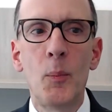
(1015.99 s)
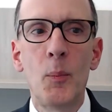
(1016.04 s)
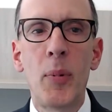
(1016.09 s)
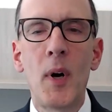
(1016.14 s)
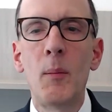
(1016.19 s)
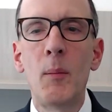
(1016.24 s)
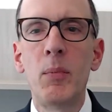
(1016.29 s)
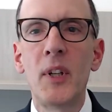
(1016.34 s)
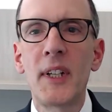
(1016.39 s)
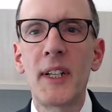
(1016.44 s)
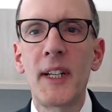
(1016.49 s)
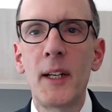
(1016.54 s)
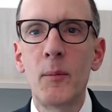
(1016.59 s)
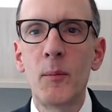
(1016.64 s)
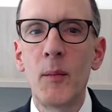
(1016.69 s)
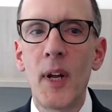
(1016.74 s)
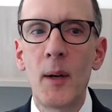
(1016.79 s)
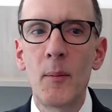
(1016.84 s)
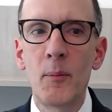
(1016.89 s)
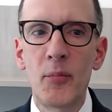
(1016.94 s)
public
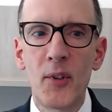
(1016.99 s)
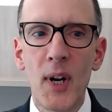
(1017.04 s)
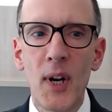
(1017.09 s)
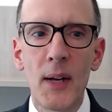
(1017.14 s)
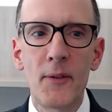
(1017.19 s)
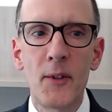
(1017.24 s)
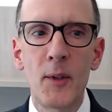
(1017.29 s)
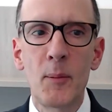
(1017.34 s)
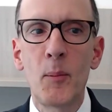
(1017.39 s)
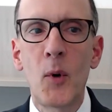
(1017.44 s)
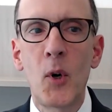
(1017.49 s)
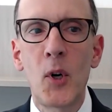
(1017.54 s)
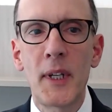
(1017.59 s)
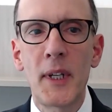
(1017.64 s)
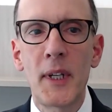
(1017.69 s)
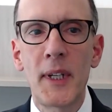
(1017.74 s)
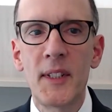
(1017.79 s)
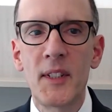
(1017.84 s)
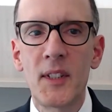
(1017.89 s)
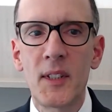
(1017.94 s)
and private
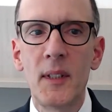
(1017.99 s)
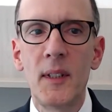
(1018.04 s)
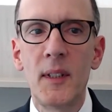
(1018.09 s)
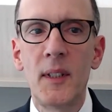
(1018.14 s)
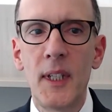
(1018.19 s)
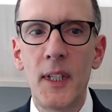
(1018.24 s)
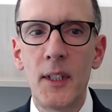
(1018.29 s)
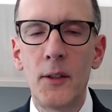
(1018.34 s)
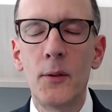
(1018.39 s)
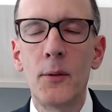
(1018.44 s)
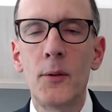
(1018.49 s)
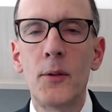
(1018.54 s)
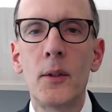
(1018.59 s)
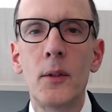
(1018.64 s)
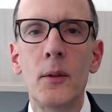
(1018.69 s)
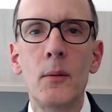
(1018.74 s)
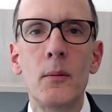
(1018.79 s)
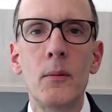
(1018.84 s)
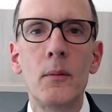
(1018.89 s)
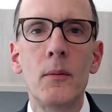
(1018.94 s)
markets continue
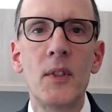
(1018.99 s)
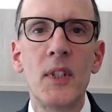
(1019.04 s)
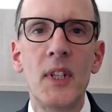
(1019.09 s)
to